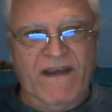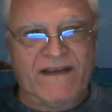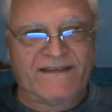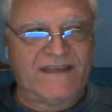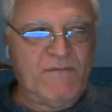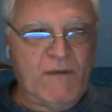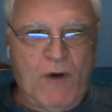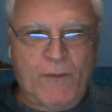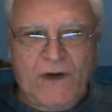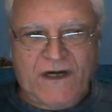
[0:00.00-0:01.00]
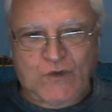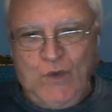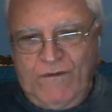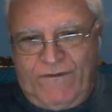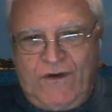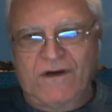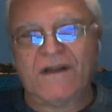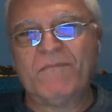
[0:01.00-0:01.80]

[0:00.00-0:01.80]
extremely popular tool for